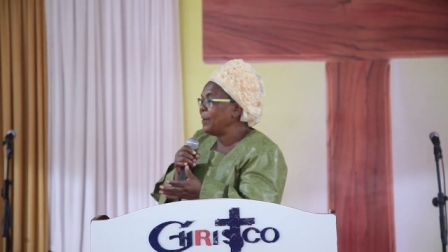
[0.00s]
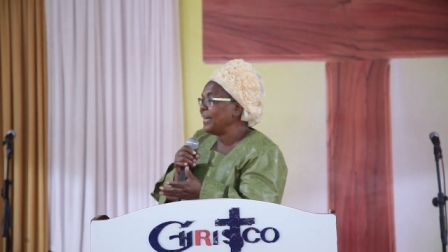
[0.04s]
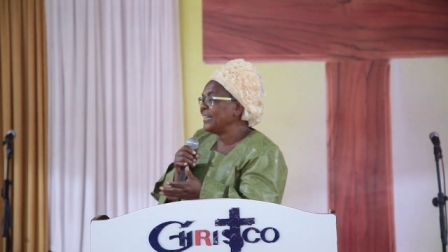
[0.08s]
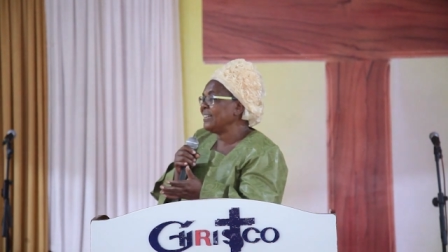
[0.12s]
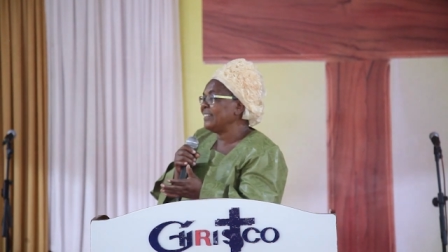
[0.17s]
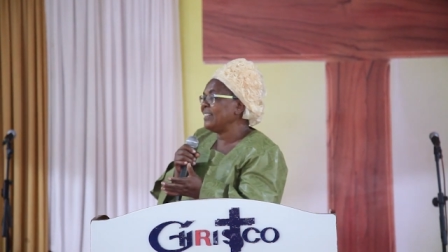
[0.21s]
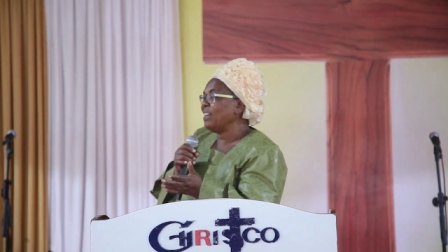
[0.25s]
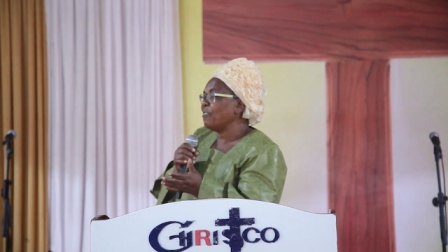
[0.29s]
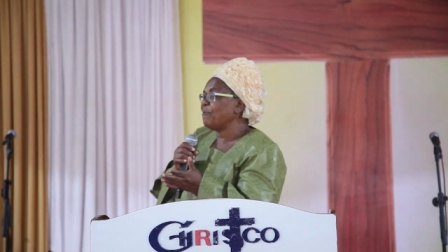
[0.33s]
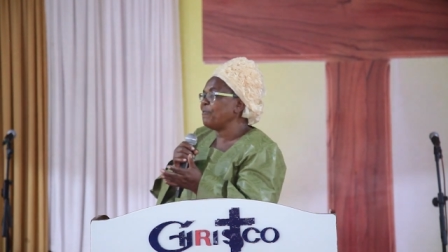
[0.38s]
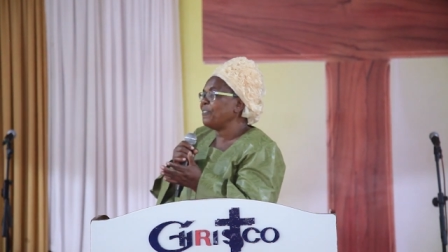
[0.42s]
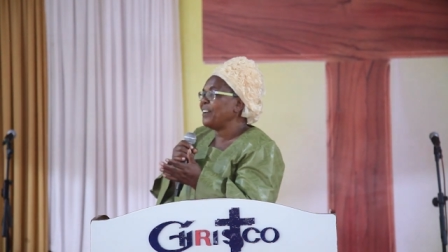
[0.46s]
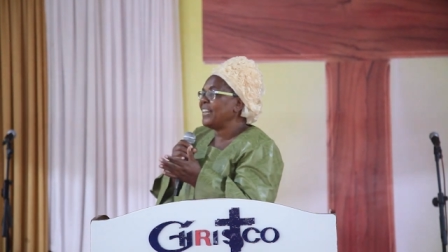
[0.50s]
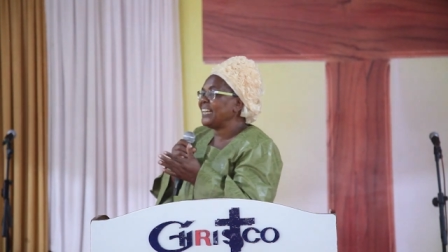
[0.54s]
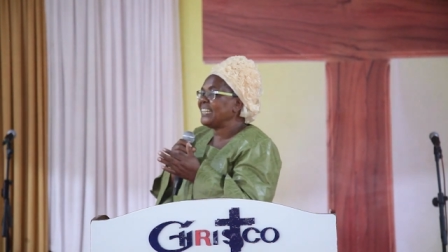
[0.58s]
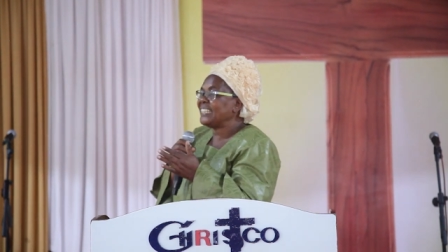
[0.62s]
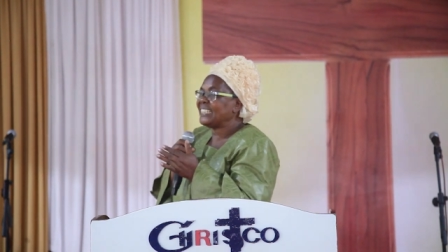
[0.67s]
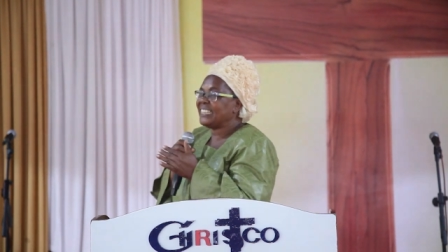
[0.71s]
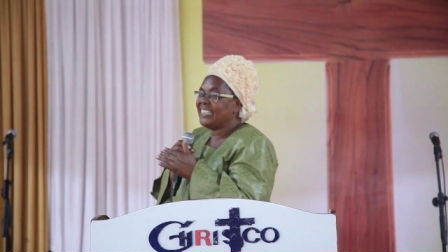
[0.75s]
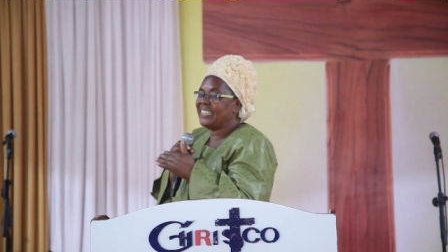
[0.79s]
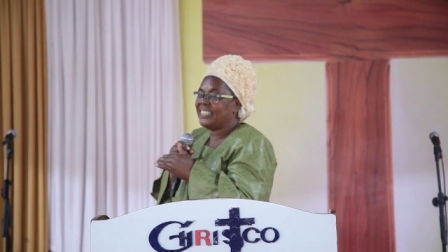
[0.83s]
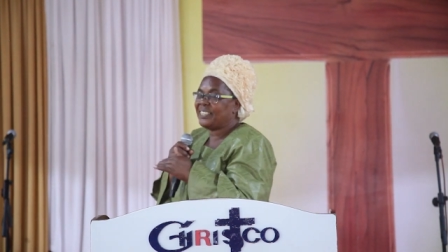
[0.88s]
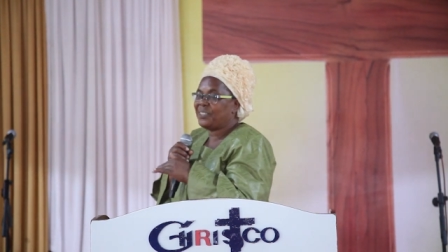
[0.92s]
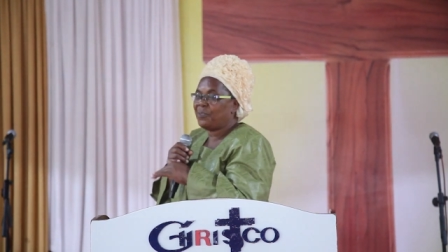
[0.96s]
but the
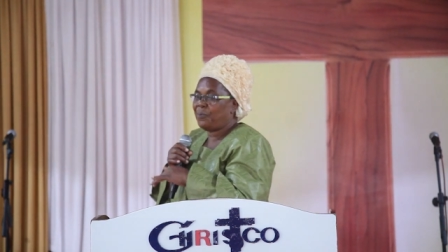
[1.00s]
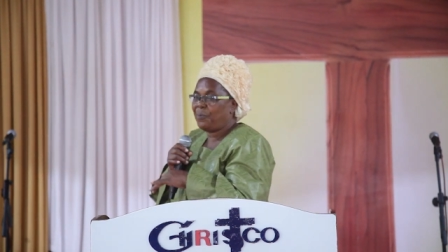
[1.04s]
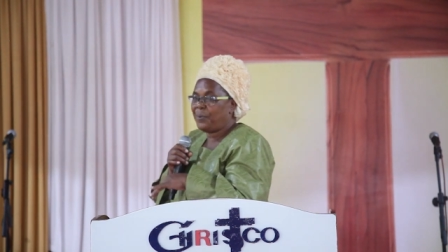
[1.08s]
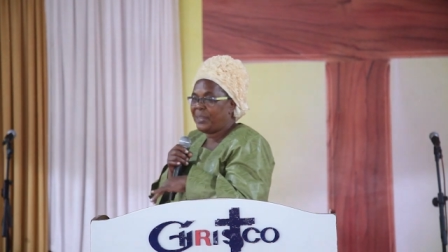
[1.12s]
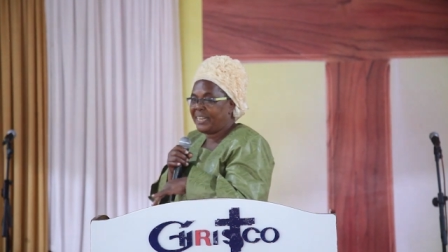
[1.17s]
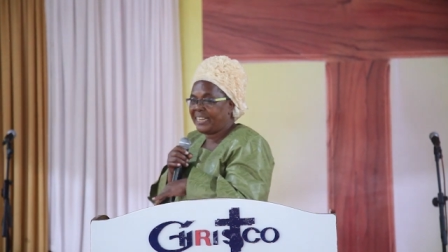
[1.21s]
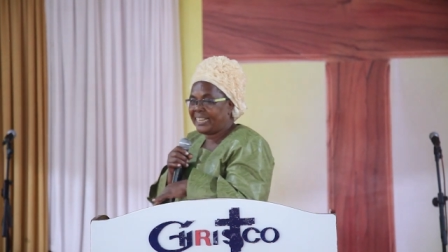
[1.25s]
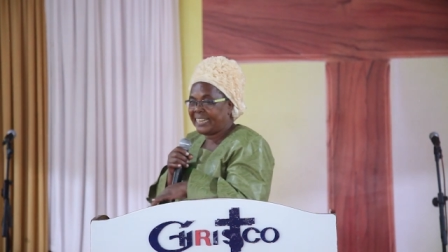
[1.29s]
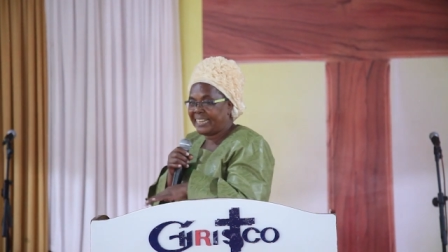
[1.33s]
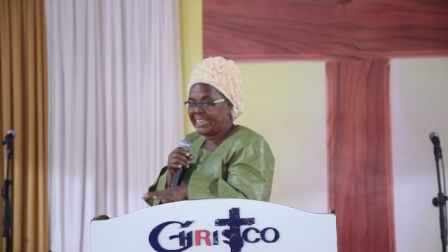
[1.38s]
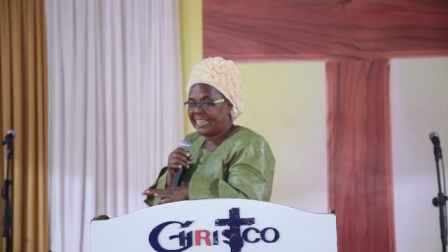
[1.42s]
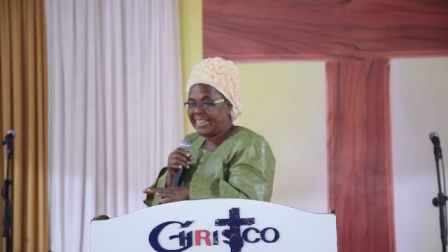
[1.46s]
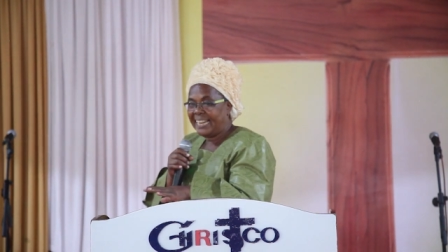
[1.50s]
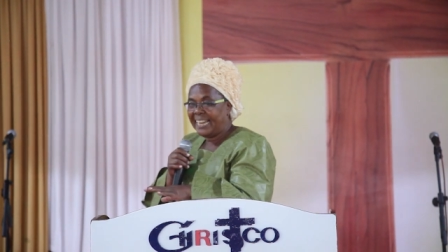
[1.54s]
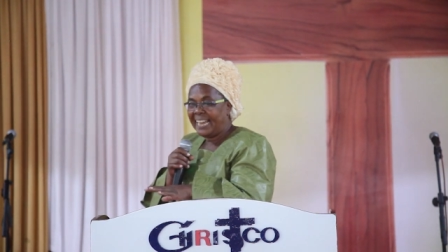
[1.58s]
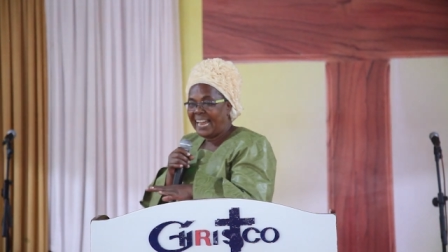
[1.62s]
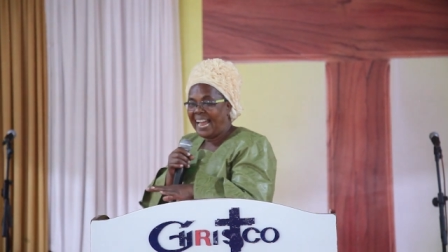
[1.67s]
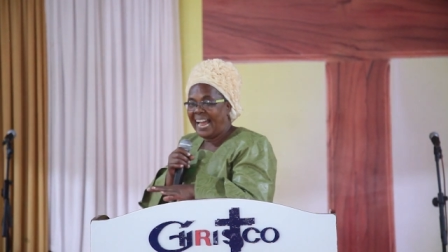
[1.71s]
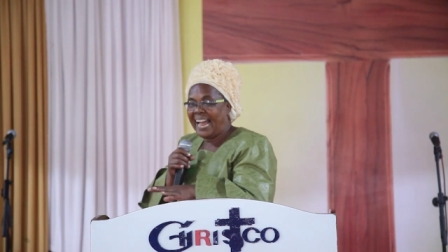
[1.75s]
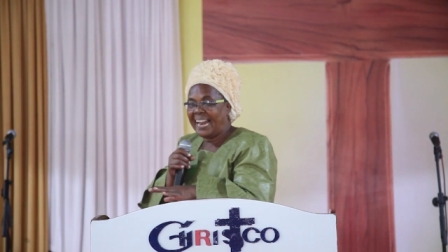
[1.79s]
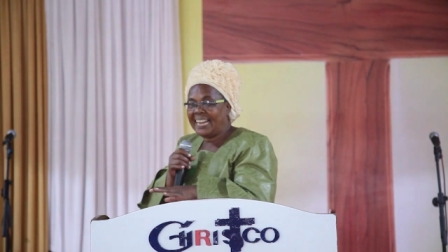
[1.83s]
flesh is weak.